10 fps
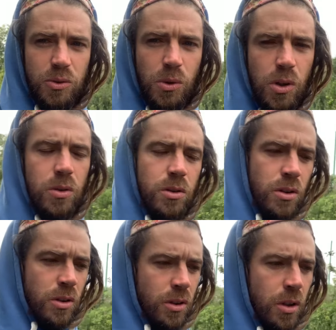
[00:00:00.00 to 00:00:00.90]
as well.
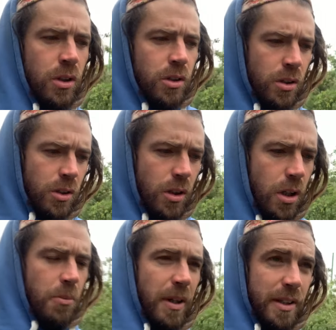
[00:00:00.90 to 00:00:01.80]

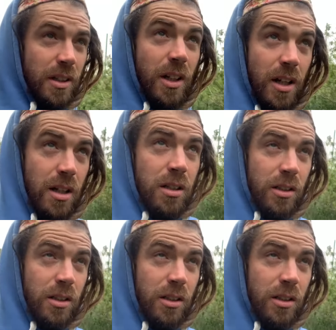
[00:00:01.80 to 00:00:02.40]
And then now